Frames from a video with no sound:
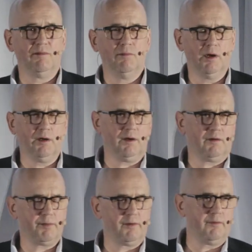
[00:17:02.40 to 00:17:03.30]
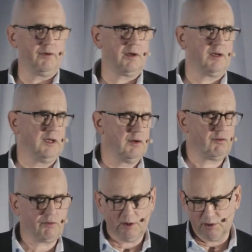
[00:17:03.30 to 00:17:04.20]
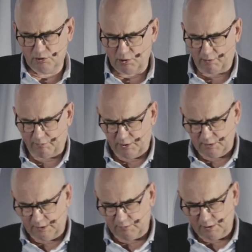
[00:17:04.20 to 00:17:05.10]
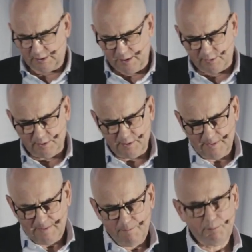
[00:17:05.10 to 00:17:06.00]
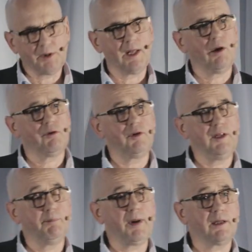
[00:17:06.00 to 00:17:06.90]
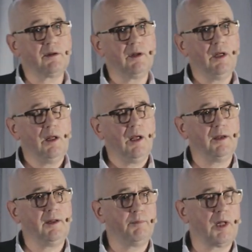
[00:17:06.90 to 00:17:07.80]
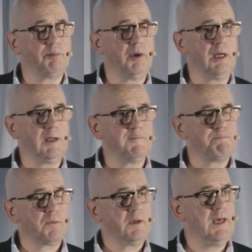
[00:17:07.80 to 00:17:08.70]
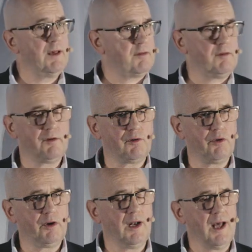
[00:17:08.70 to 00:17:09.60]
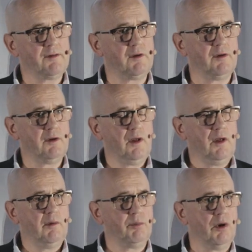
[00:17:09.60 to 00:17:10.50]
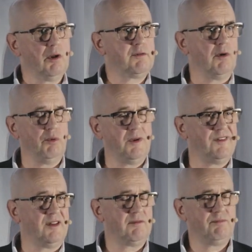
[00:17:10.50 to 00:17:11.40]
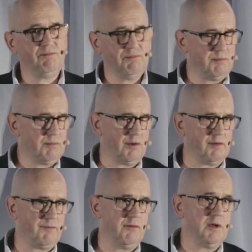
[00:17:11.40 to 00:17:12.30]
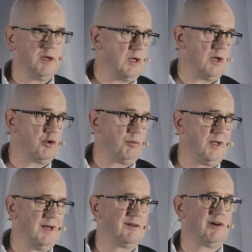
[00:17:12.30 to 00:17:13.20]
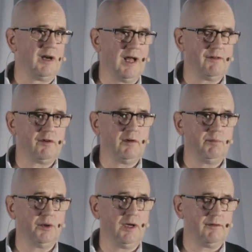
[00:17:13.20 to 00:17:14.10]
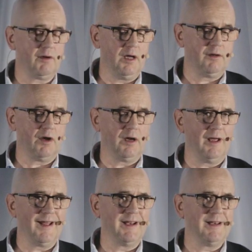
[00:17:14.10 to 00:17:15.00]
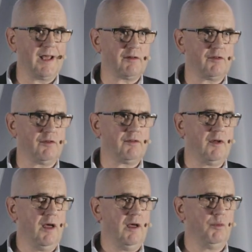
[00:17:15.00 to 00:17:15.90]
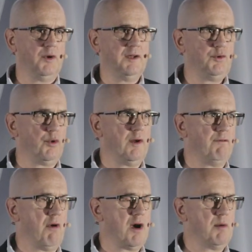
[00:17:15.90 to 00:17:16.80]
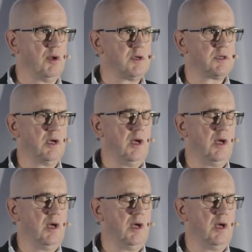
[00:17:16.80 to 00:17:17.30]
my specific industry and geography and things like that? But then also the impact, and the impact being, yes, is it a critical asset, but also it could be an internal asset, but it's at a nexus within your environment